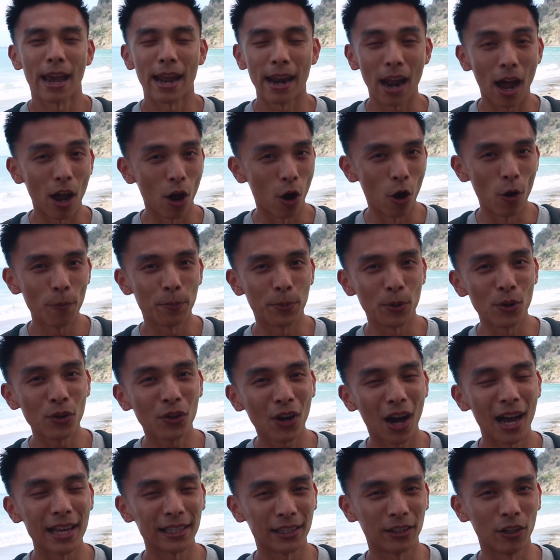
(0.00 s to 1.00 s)
And I hope you
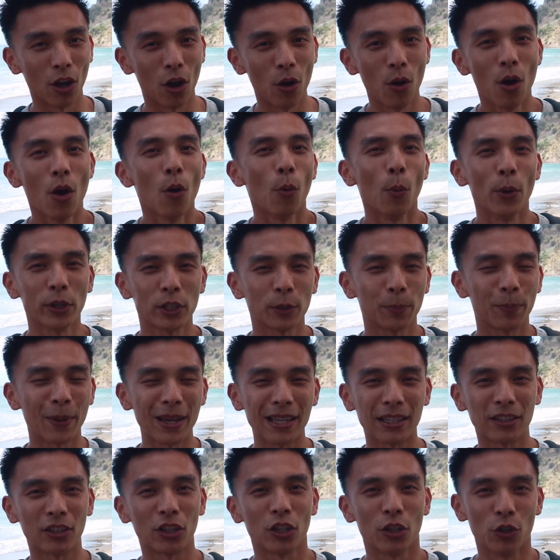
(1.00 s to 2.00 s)
guys know which
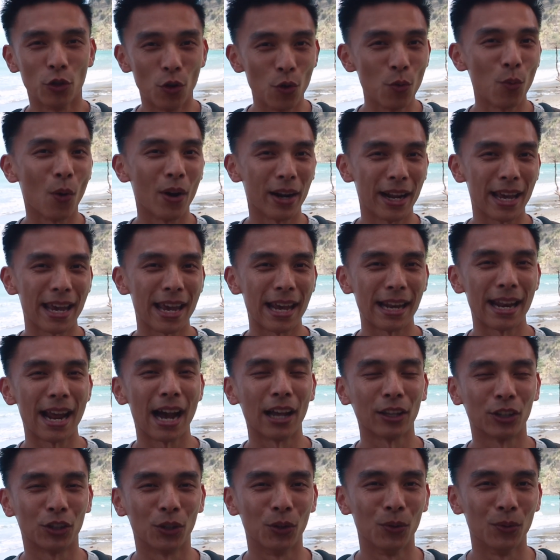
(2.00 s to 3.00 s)
beach you want to head
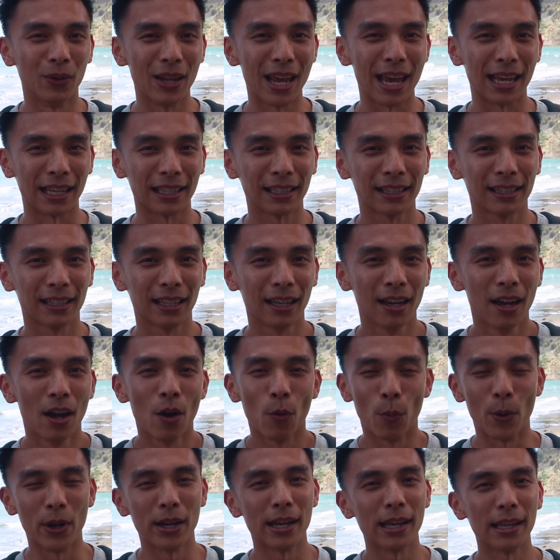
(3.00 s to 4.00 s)
out to next.
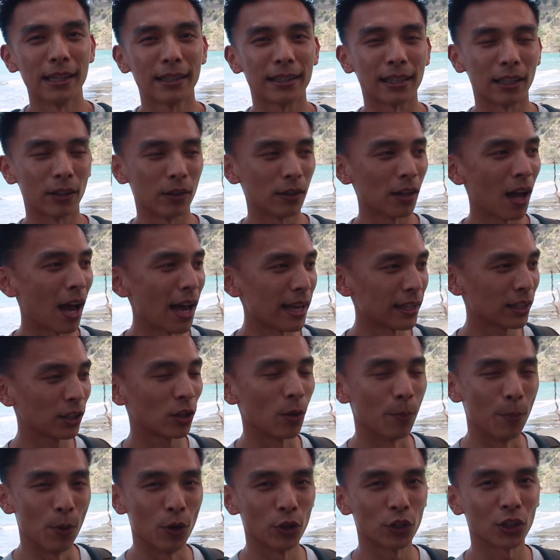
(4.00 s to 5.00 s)
Whether it's a nice
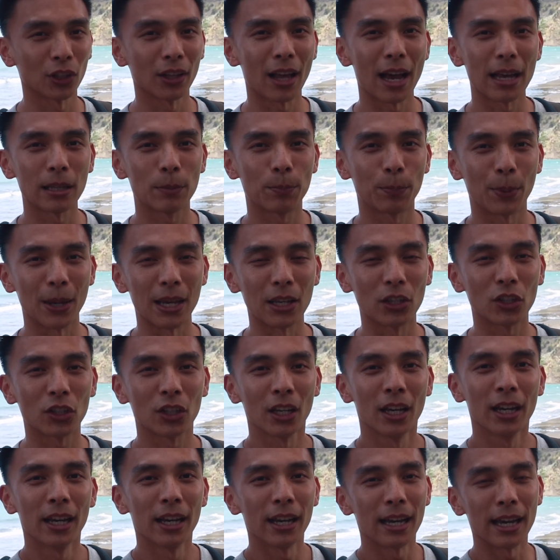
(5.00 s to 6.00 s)
commercialized beach
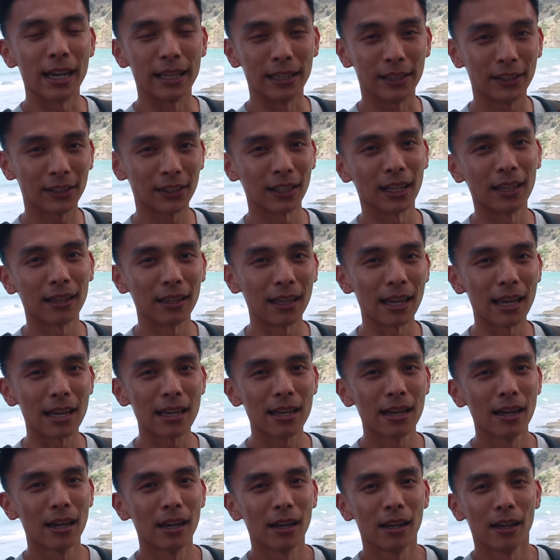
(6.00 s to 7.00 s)
in Sydney,
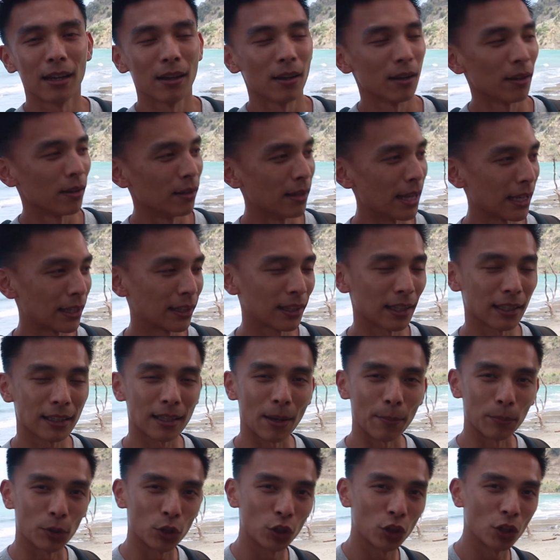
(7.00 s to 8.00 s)
next to
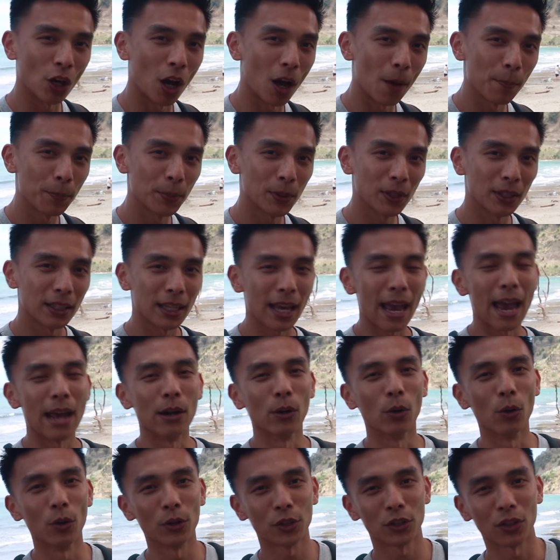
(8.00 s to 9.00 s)
some shops,
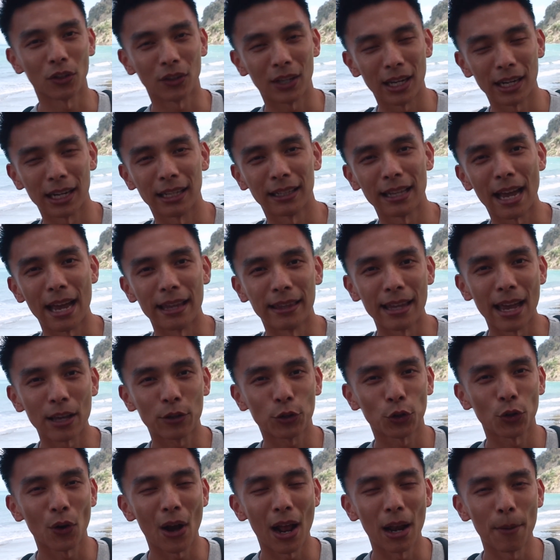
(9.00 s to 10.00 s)
and also getting that
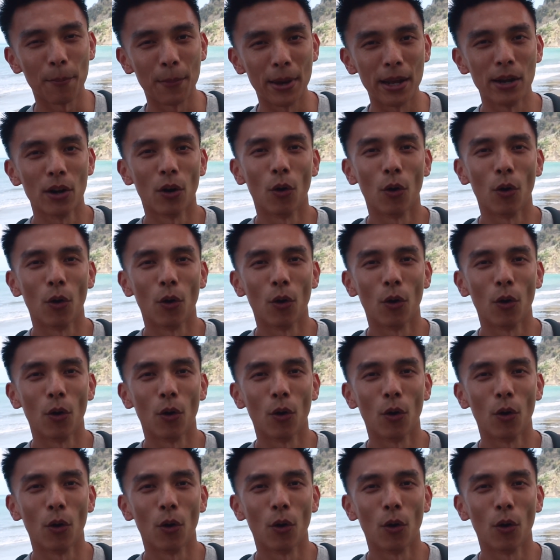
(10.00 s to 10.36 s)
natural element,